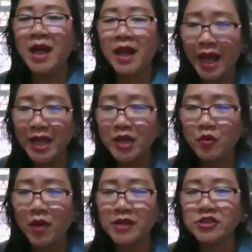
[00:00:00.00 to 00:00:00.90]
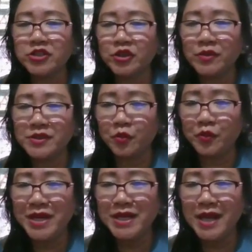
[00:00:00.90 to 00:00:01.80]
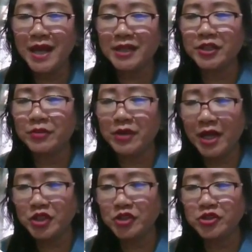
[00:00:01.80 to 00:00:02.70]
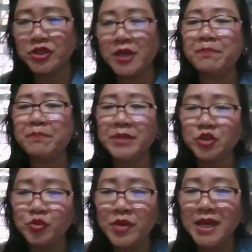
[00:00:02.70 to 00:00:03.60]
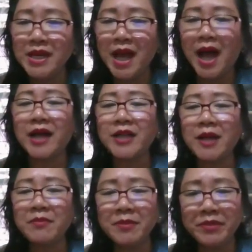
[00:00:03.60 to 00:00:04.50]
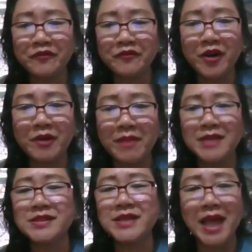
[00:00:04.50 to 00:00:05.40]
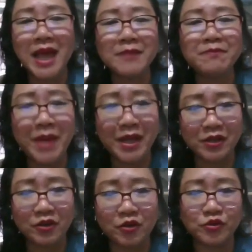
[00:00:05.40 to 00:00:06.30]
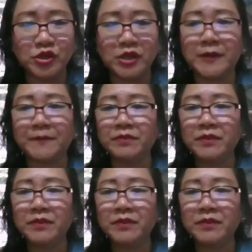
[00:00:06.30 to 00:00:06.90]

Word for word: Likewise, there was a weak negative relationship between academic performance and pedagogy.